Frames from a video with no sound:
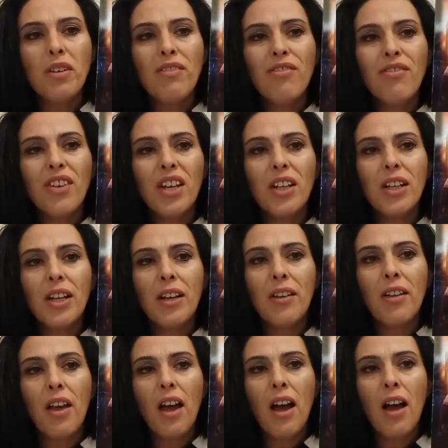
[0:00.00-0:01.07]
be
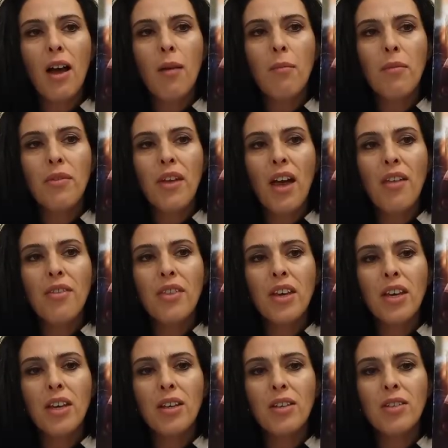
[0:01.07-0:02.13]
feeling um, that
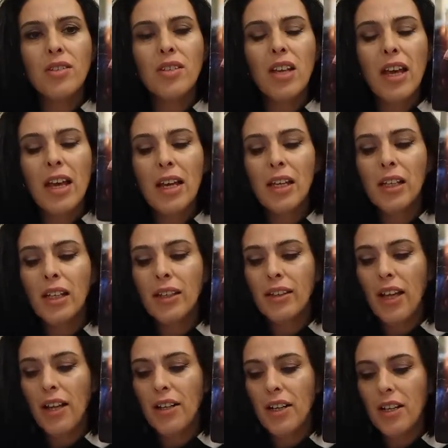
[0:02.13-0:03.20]
there is healing
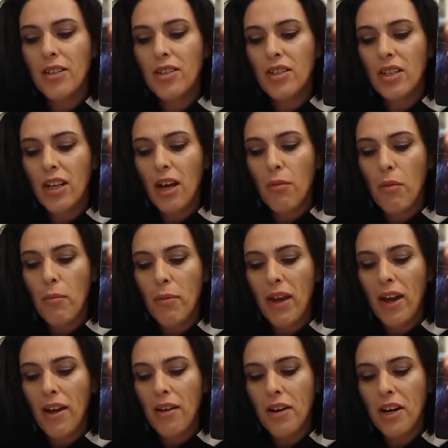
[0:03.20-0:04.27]
that needs to come
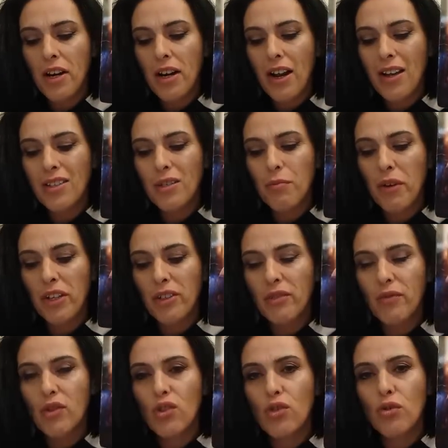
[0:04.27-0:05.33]
about in an aspect
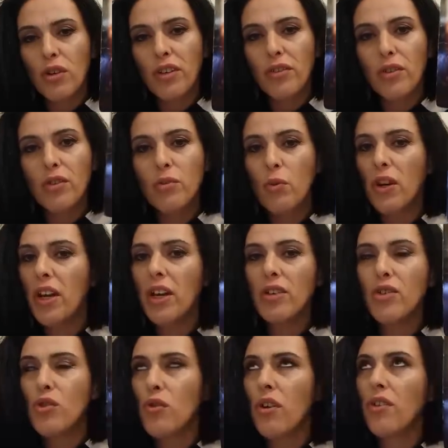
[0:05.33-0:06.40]
of strength. Because when I hear
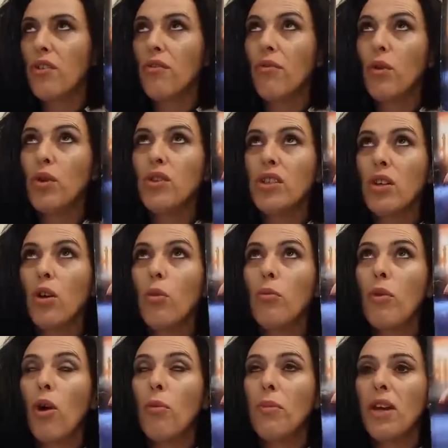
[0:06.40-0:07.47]
strength, the first thing I'm,
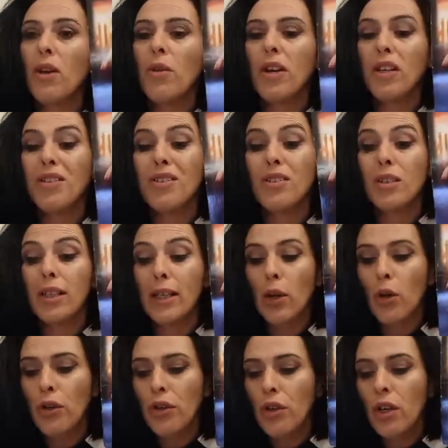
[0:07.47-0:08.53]
I'm hearing is
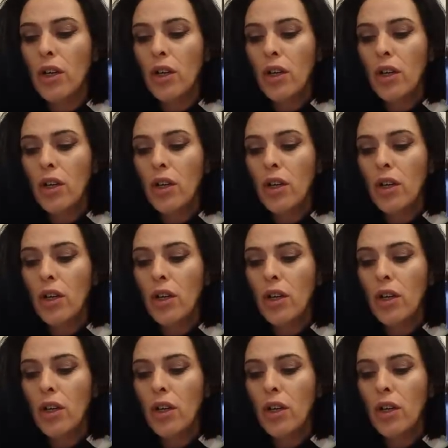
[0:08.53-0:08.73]
Leo.